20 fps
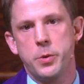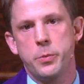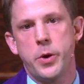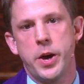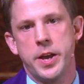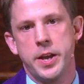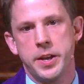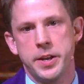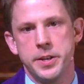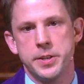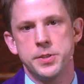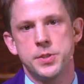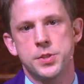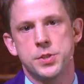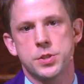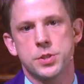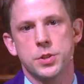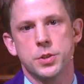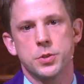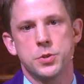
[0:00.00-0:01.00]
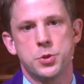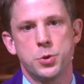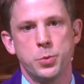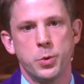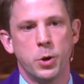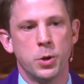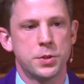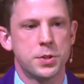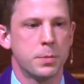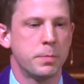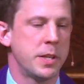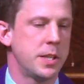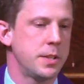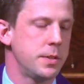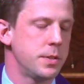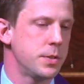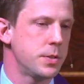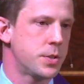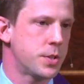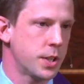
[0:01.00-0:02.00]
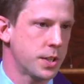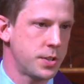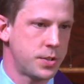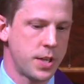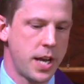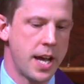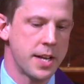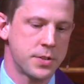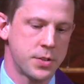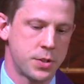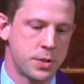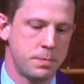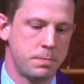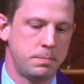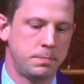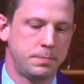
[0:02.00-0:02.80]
ways to ultimate success.